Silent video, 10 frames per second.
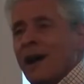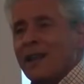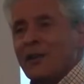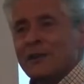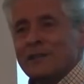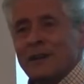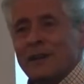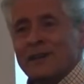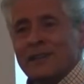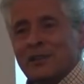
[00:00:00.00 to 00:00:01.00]
I thought,
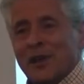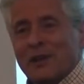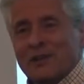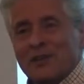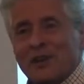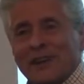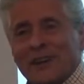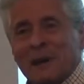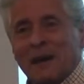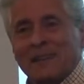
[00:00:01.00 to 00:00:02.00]
duh, you know,
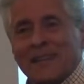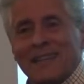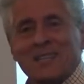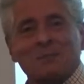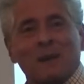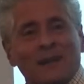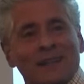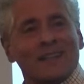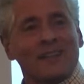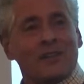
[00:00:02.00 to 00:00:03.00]
sorry about this,
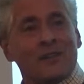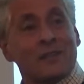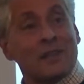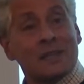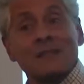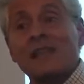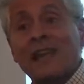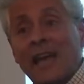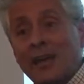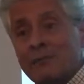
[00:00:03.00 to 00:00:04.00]
but, you know, this is the
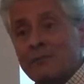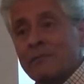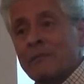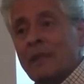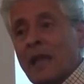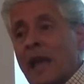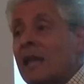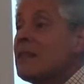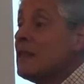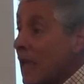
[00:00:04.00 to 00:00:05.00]
game.
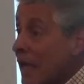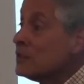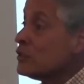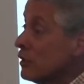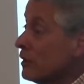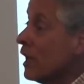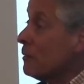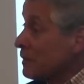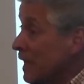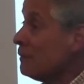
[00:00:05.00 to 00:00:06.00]
And in the end,
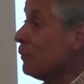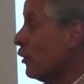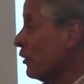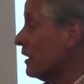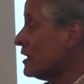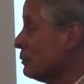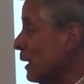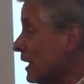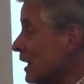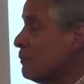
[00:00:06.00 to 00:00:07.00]
Suriname did borrow this
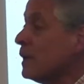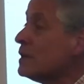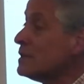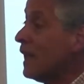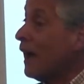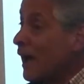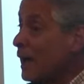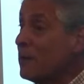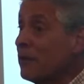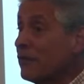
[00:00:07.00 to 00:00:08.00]
money because the
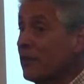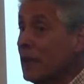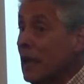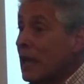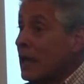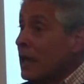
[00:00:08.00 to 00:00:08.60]
IMF said,